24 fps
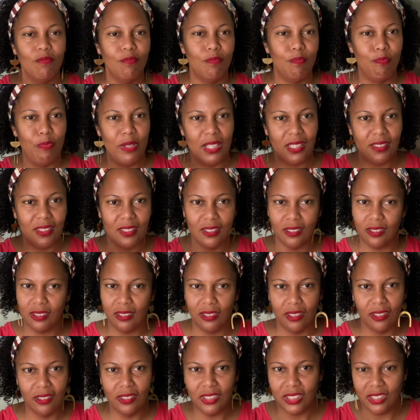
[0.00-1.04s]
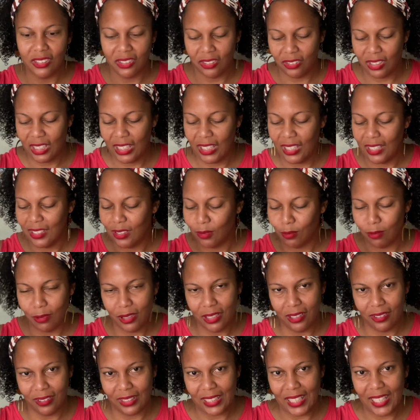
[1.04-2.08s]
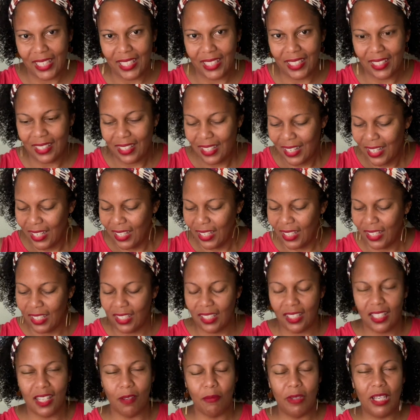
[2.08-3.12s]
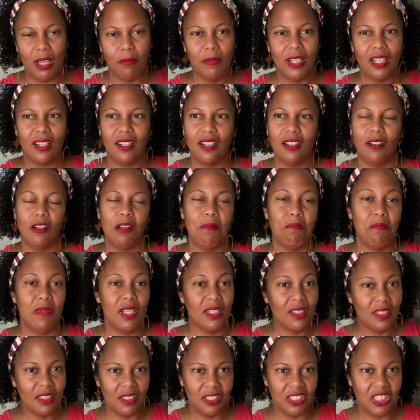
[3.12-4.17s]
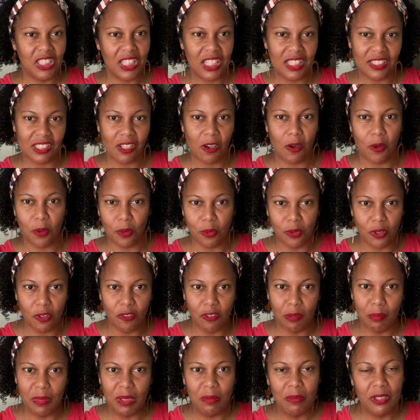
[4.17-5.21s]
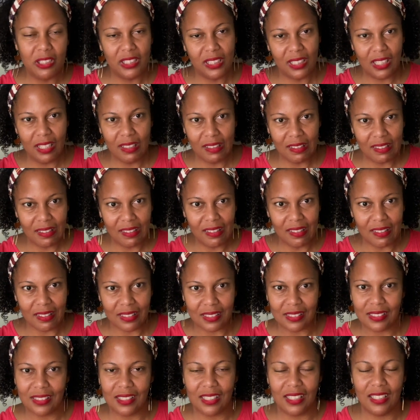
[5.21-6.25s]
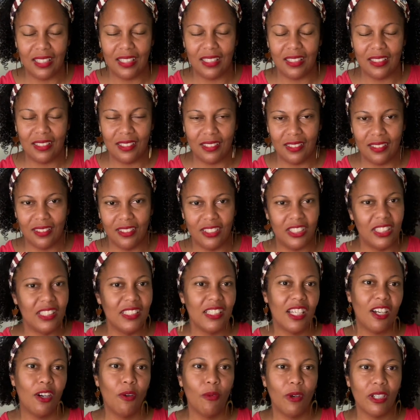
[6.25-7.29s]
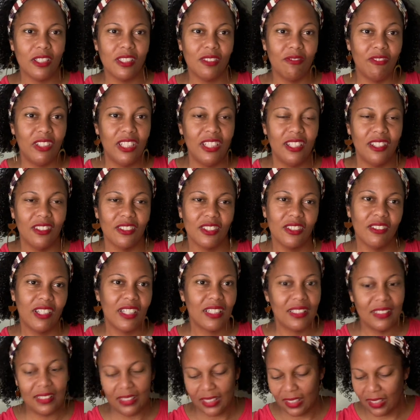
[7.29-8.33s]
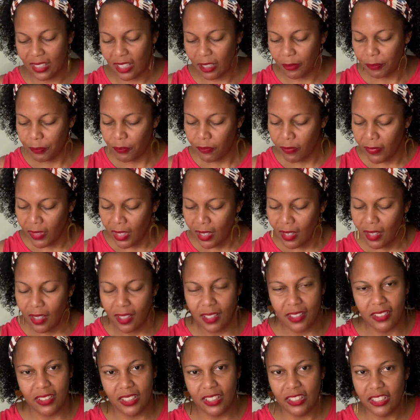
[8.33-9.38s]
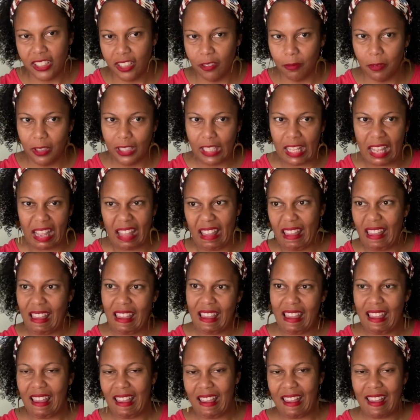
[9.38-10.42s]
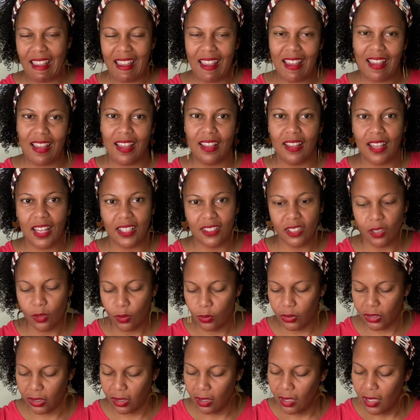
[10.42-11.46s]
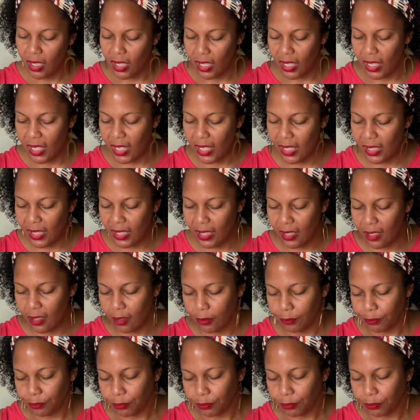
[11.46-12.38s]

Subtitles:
big sister, little sister thing, it's real. Like, I mean, I'm not going to admit that she has a hold over me, but she kind of does. And she's not going to watch the video, so I can say that. Because then she'll be like, I told you. Anyhow,